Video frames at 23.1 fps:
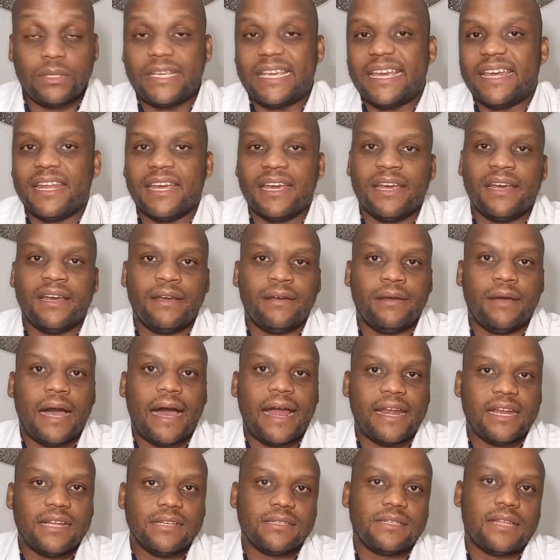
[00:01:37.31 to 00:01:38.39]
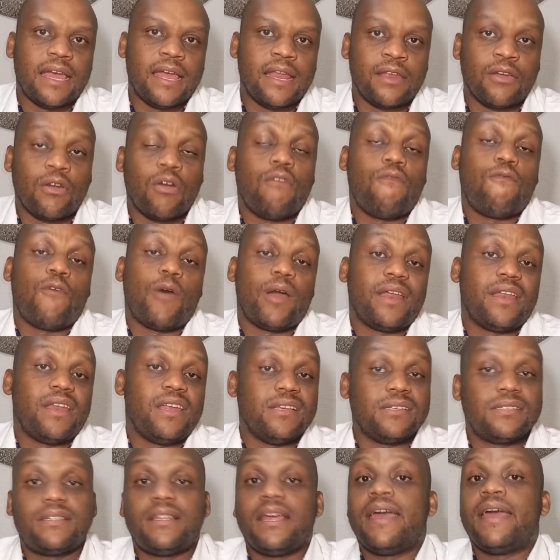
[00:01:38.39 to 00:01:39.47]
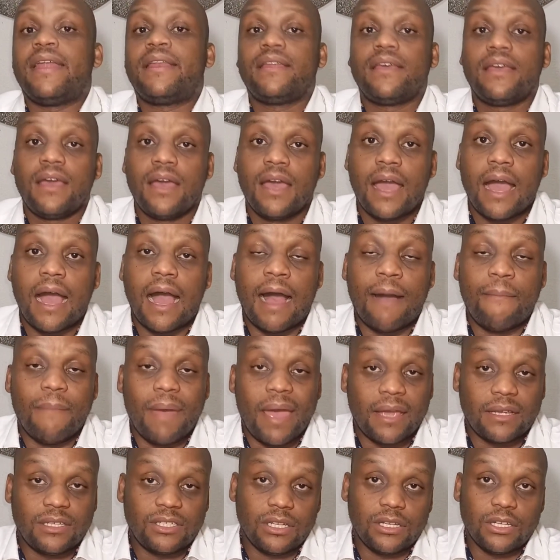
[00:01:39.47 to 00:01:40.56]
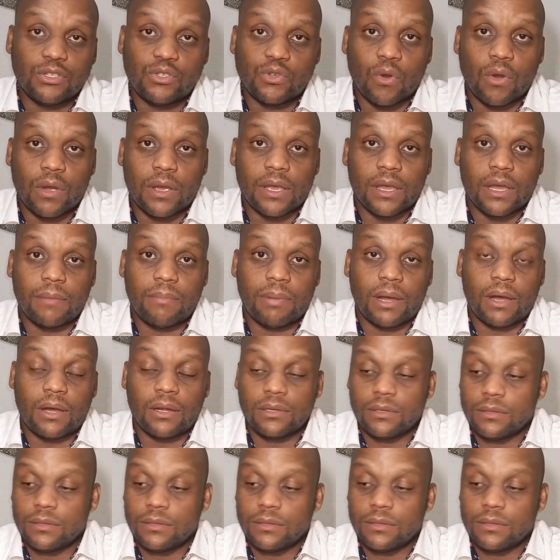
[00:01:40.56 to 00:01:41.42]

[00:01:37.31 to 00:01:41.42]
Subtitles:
get an understanding of what it is that I'm actually talking about.